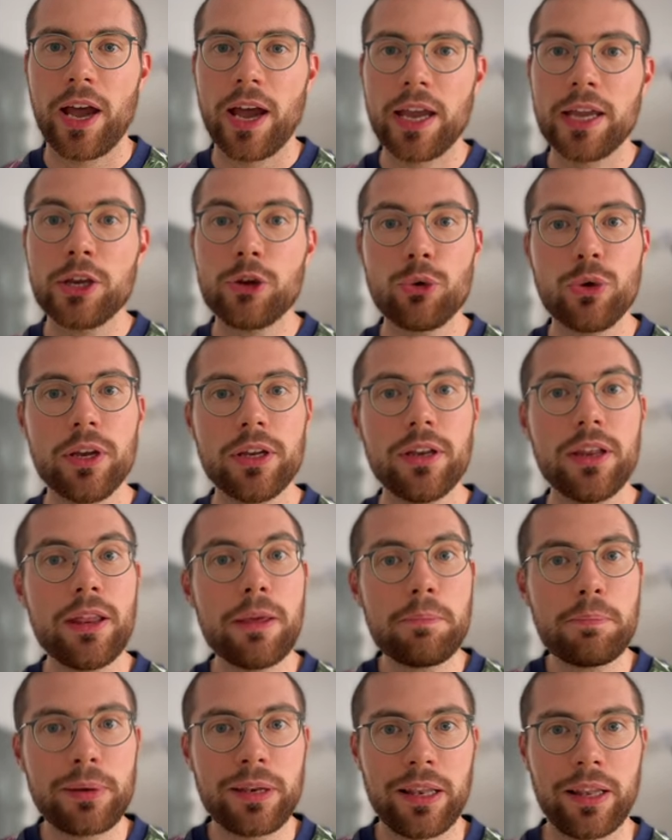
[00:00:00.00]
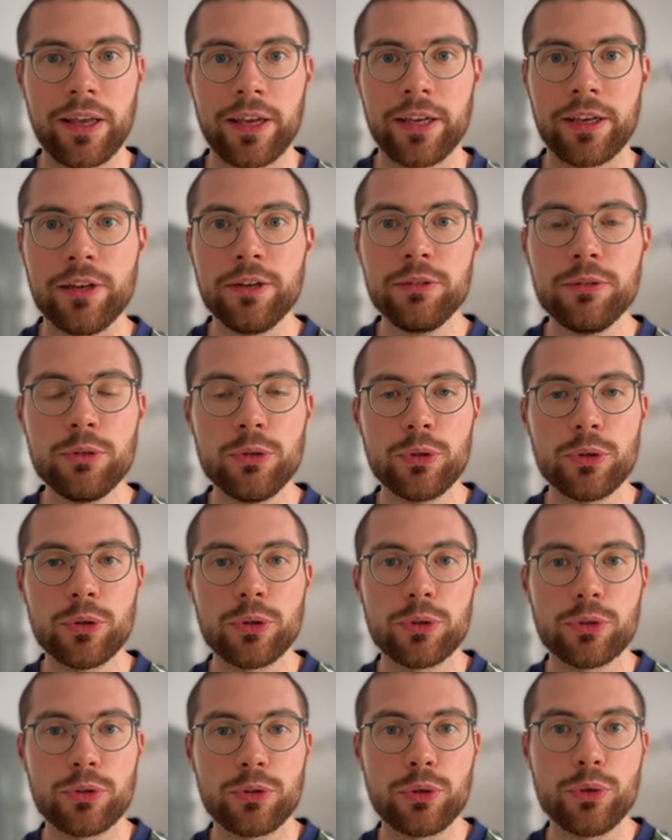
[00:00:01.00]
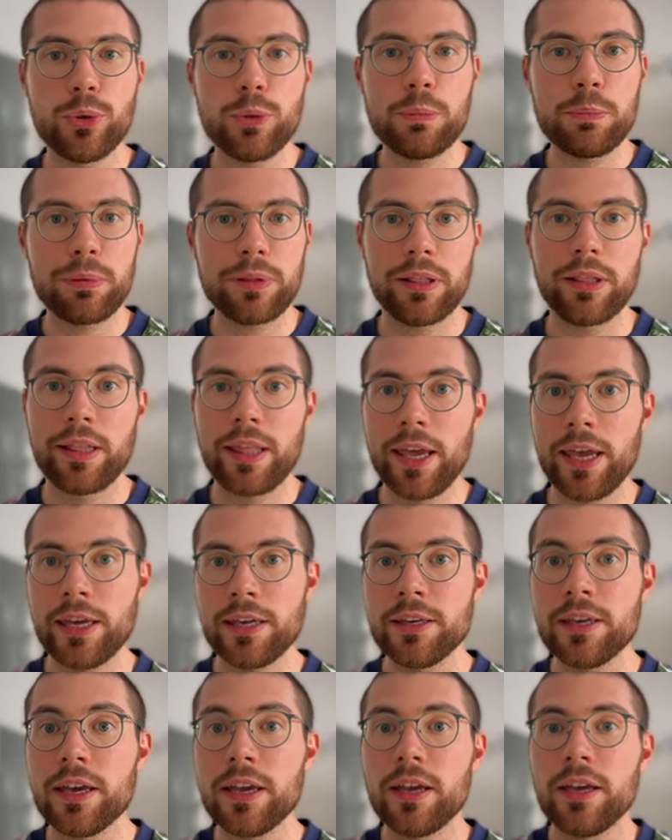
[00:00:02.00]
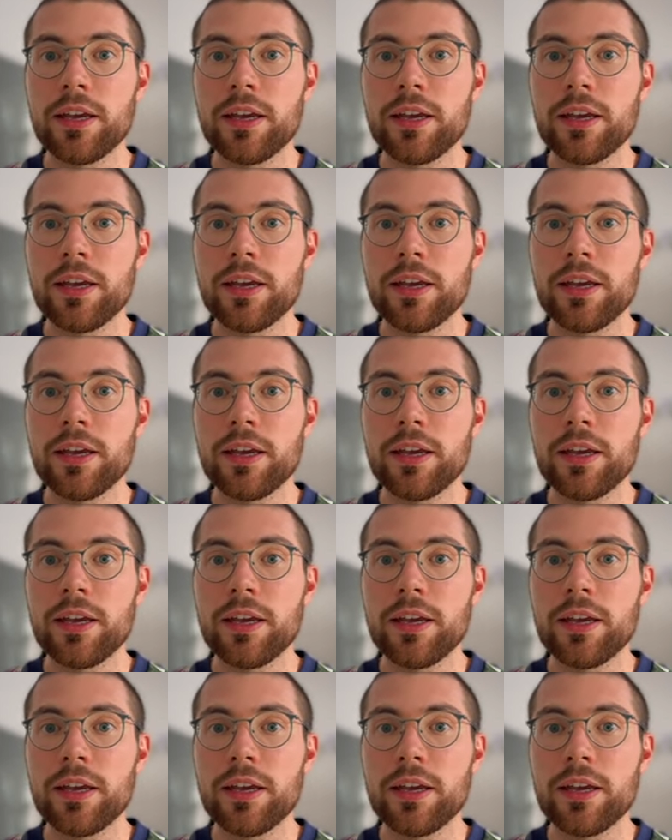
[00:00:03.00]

I created a player to play